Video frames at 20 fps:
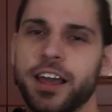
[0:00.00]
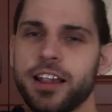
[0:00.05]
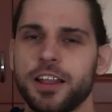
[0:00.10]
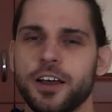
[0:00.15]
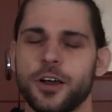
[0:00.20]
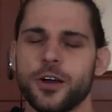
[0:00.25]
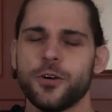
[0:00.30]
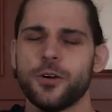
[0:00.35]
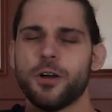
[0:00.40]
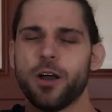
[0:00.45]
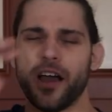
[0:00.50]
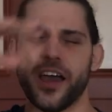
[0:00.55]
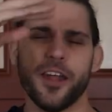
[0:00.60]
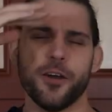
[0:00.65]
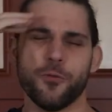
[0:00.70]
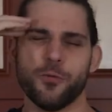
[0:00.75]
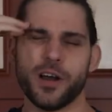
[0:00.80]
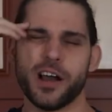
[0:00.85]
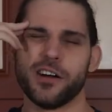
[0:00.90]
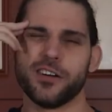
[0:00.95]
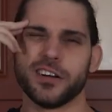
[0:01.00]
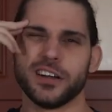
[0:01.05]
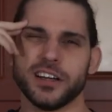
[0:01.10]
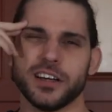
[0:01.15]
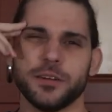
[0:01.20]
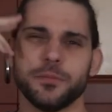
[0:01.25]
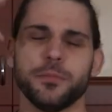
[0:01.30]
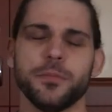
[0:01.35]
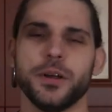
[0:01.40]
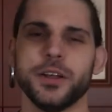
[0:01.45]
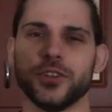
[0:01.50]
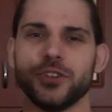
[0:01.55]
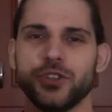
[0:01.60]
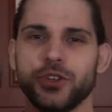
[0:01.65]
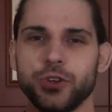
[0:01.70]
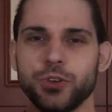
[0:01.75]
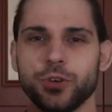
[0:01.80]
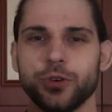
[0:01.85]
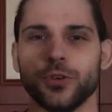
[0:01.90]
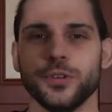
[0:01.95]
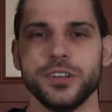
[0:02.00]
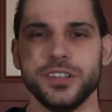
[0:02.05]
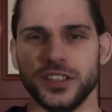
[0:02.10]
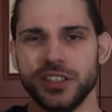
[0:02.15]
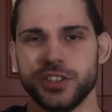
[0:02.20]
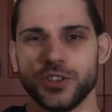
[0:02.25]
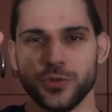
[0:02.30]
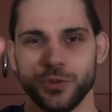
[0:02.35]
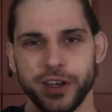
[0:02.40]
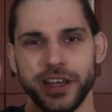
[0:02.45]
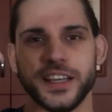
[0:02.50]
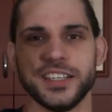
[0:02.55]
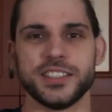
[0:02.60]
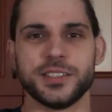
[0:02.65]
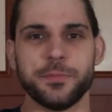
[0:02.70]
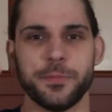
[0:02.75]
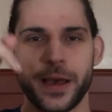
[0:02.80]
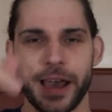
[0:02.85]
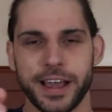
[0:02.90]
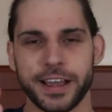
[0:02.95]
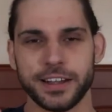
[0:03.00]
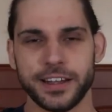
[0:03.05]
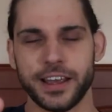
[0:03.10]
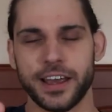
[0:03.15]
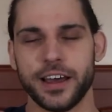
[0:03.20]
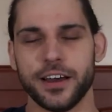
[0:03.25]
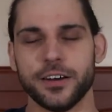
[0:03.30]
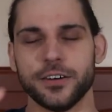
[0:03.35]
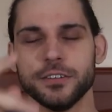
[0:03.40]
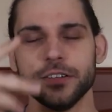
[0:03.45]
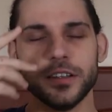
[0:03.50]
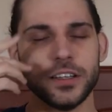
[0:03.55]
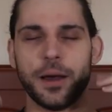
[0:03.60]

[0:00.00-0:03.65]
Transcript: Hello and welcome to this week's SmackDown.